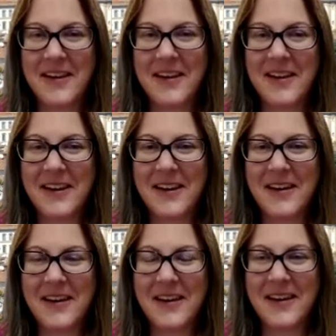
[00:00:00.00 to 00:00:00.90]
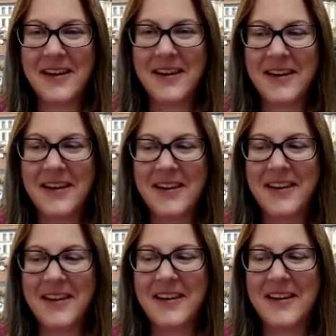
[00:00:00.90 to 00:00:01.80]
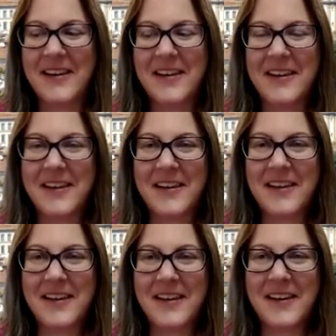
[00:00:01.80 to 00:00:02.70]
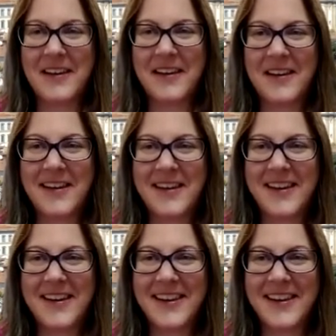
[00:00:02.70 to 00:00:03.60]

[no speech]